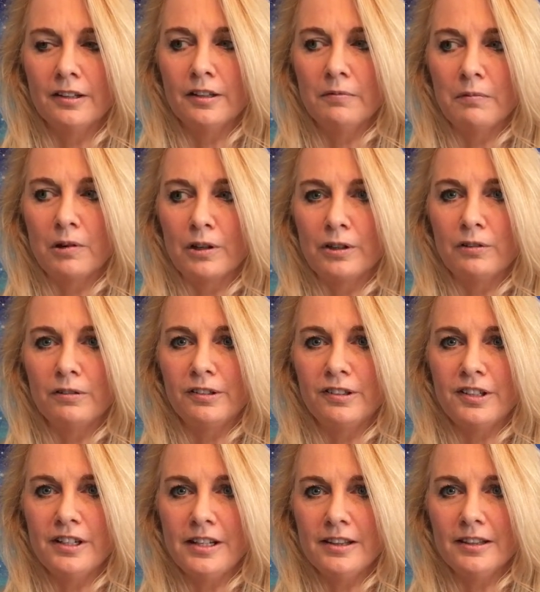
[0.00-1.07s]

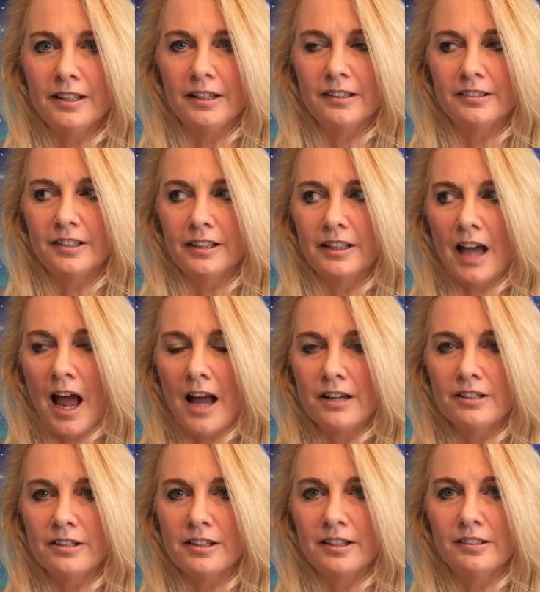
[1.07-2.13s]
and
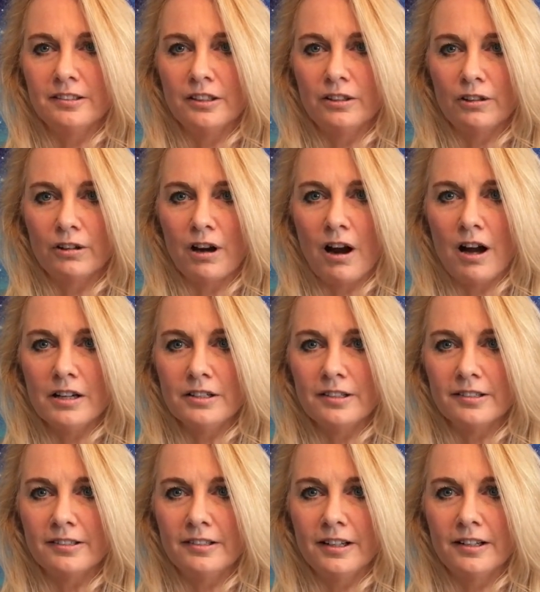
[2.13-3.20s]
catch things in your
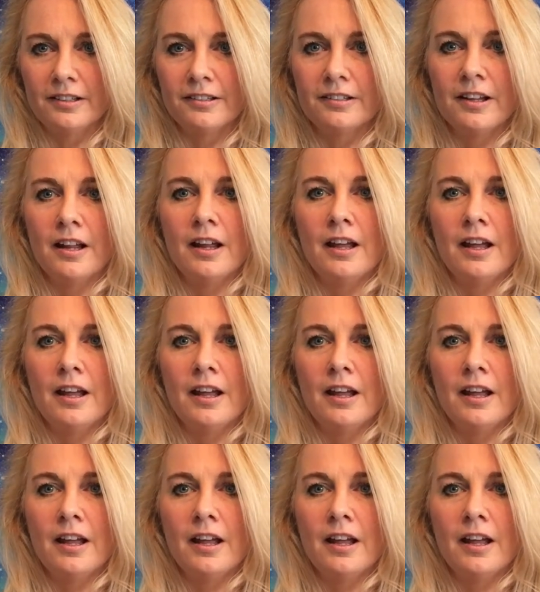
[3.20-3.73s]
consciousness,